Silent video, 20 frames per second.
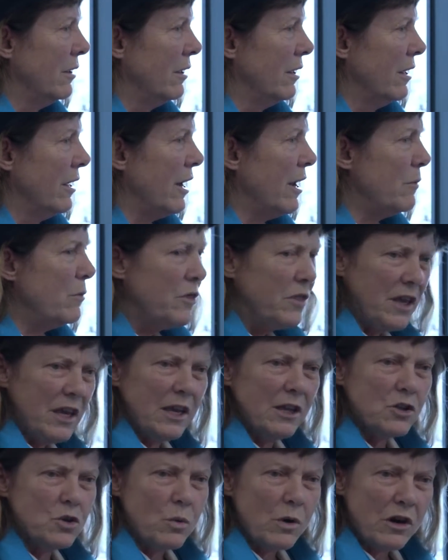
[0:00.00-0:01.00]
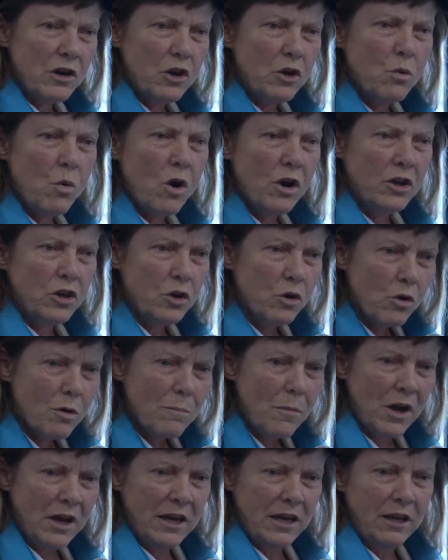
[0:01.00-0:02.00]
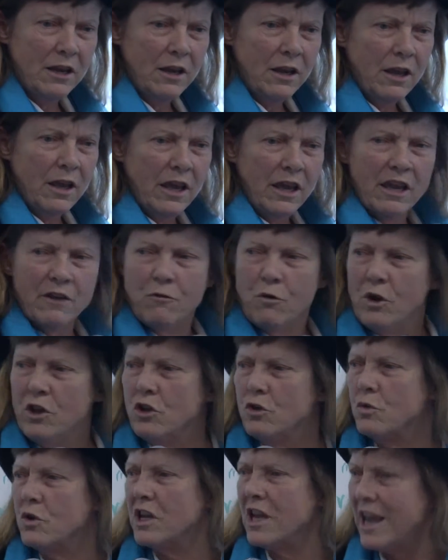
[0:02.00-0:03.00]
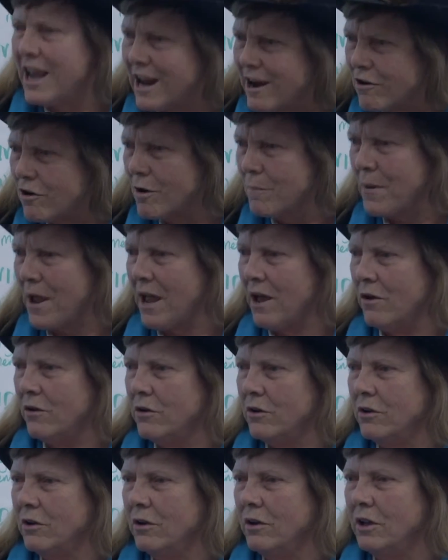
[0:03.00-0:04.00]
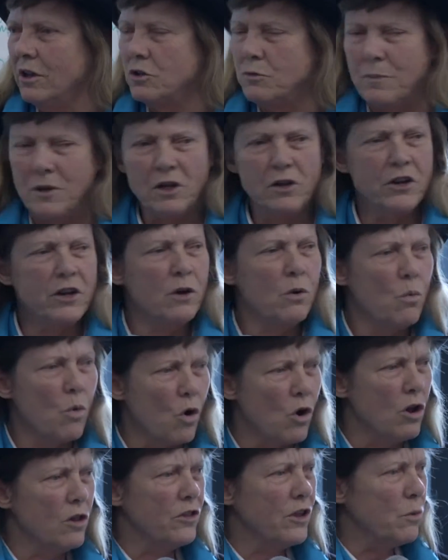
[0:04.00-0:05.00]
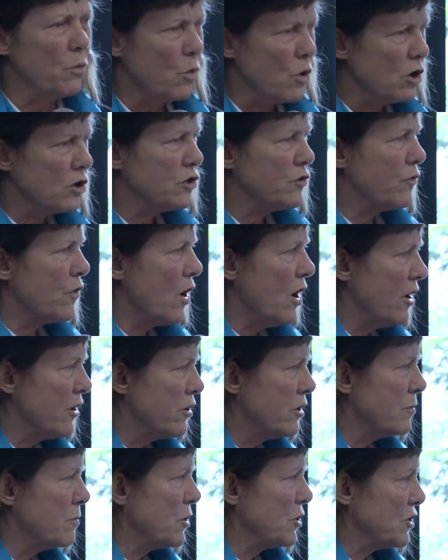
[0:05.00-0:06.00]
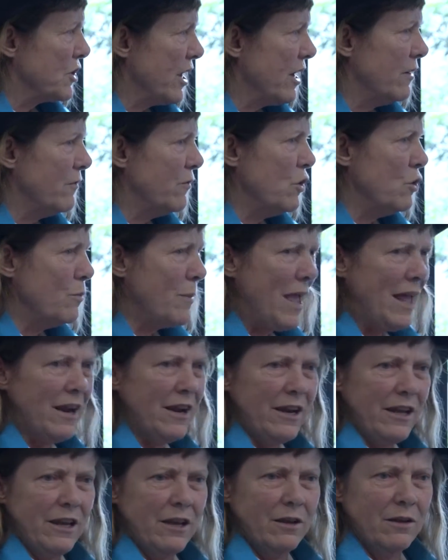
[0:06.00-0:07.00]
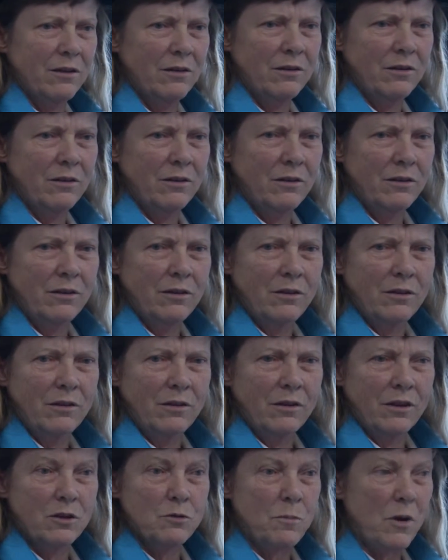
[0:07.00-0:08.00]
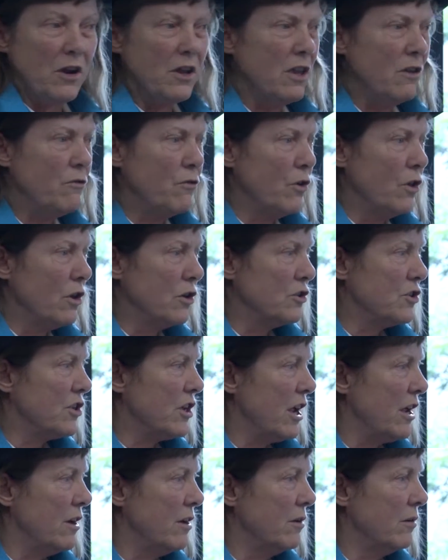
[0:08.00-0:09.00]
And I would think it's where you want your money if what you care about is building a world that works for 100% of humanity, as Bucky Fuller said.